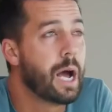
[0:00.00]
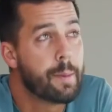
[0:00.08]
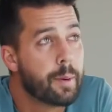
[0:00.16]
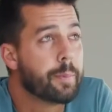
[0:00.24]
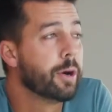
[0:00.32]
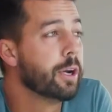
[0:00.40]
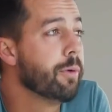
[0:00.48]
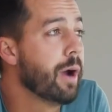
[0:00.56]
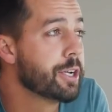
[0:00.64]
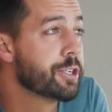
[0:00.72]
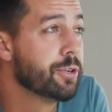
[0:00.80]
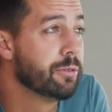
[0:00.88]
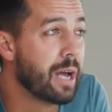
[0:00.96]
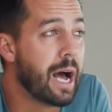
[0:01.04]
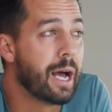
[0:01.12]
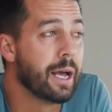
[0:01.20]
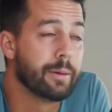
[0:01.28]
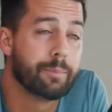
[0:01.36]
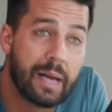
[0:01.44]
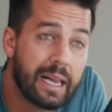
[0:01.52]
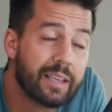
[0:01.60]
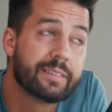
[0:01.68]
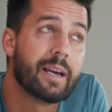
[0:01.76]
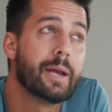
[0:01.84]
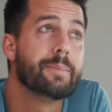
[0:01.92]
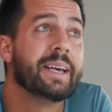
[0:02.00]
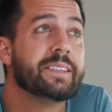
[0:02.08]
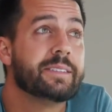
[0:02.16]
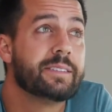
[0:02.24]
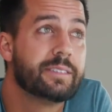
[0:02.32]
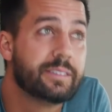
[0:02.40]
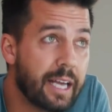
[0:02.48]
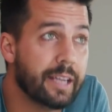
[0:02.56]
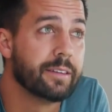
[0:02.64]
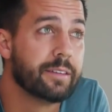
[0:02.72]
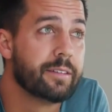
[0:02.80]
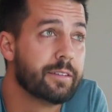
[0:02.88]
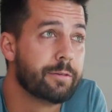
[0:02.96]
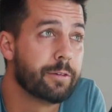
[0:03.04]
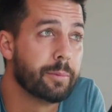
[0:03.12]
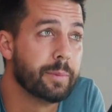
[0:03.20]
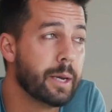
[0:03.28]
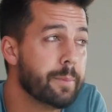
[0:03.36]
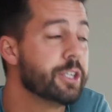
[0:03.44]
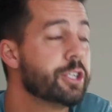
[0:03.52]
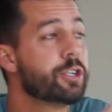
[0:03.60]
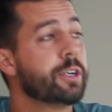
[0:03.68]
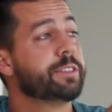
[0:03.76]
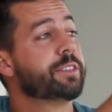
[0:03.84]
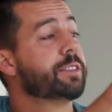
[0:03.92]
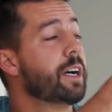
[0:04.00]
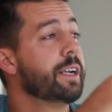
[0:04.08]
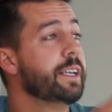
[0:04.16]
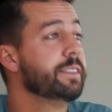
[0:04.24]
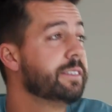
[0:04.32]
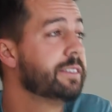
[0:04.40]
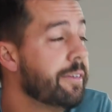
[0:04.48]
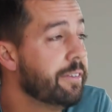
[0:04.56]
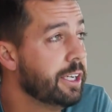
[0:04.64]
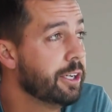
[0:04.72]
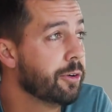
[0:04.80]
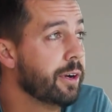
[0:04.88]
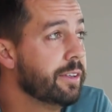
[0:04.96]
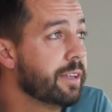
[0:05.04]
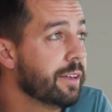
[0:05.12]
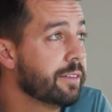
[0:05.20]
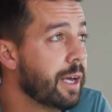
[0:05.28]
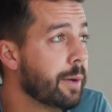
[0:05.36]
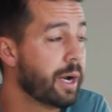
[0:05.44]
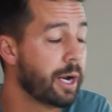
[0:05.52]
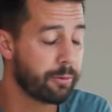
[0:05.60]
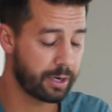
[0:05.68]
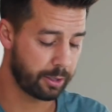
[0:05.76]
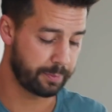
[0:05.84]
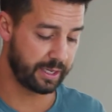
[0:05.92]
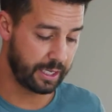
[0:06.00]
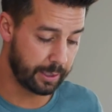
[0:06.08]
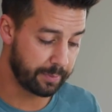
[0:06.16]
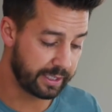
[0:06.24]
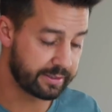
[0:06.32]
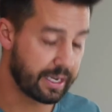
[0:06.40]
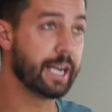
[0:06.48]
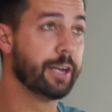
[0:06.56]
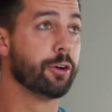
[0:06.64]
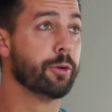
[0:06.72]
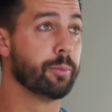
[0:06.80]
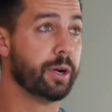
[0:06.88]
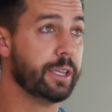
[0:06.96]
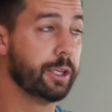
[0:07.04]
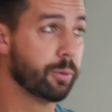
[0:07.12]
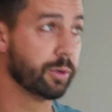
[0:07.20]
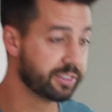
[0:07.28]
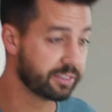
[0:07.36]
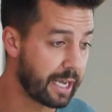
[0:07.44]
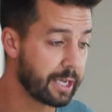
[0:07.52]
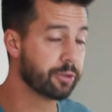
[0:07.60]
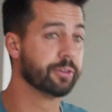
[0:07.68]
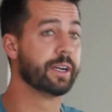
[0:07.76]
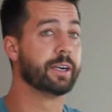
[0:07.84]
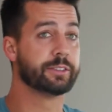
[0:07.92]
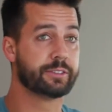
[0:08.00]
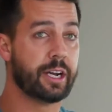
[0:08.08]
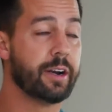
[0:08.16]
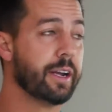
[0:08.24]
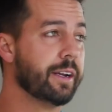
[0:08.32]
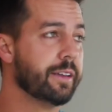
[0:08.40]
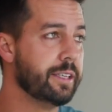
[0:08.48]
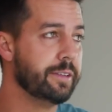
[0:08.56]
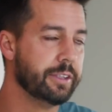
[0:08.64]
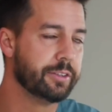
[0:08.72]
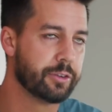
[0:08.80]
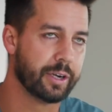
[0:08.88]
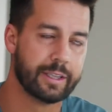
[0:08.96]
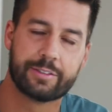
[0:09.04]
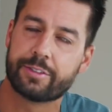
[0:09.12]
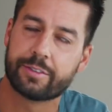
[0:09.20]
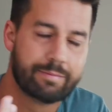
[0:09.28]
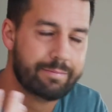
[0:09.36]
I'm a pretty rational guy. Peloton makes sense for me. I mean, sure, it's sunny and seventy degrees outside, but I'd rather be in my dining room breathing recycled air staring at a T V screen. It's just,